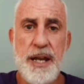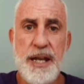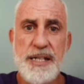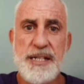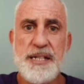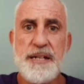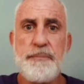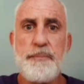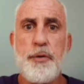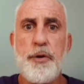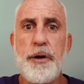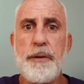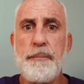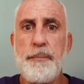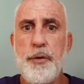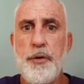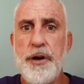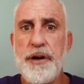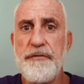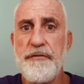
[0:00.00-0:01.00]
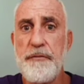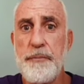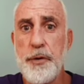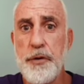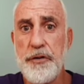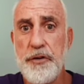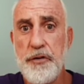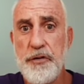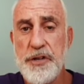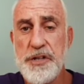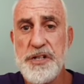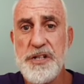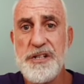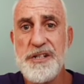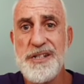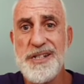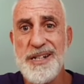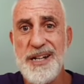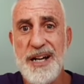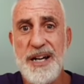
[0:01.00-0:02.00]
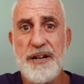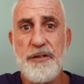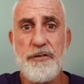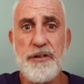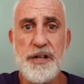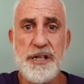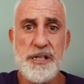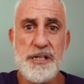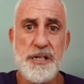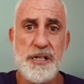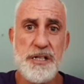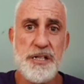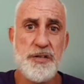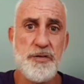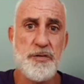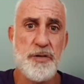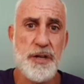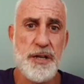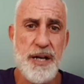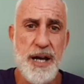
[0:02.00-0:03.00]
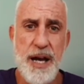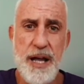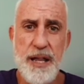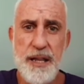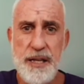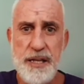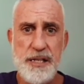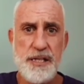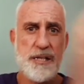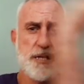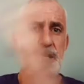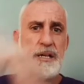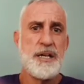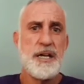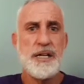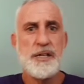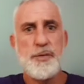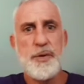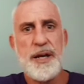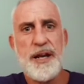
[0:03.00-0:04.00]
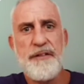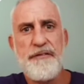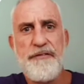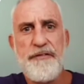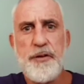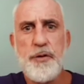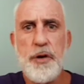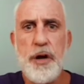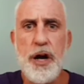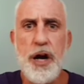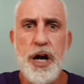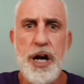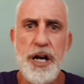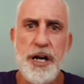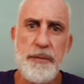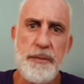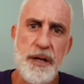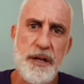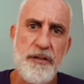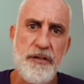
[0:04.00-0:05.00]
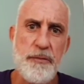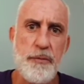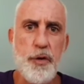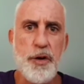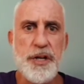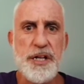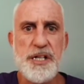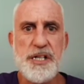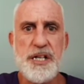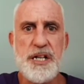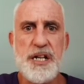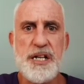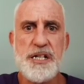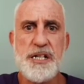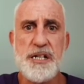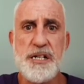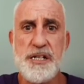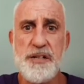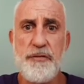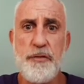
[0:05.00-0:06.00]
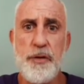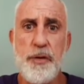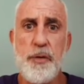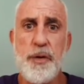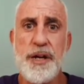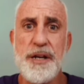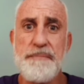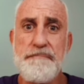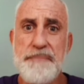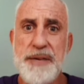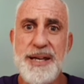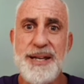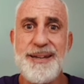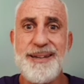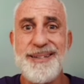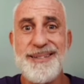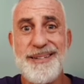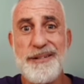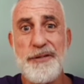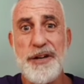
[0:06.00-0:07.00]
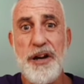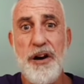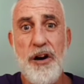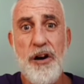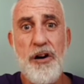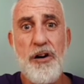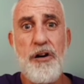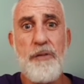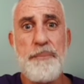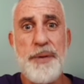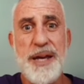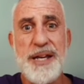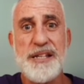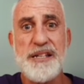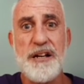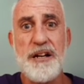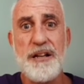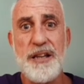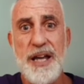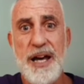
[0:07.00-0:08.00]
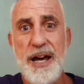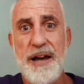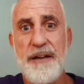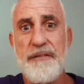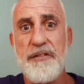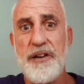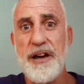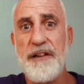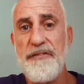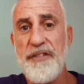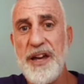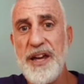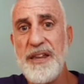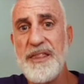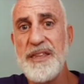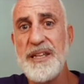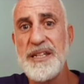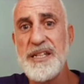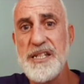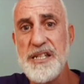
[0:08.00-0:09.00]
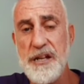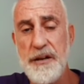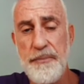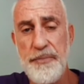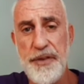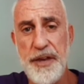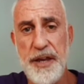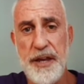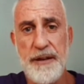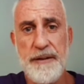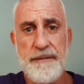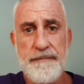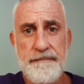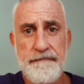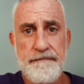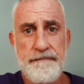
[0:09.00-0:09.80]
Now, that's an important point for both Christians and non-Christians to acknowledge, as we'd have fewer arguments and more discussions if we would admit that we all base our lives on faith in something.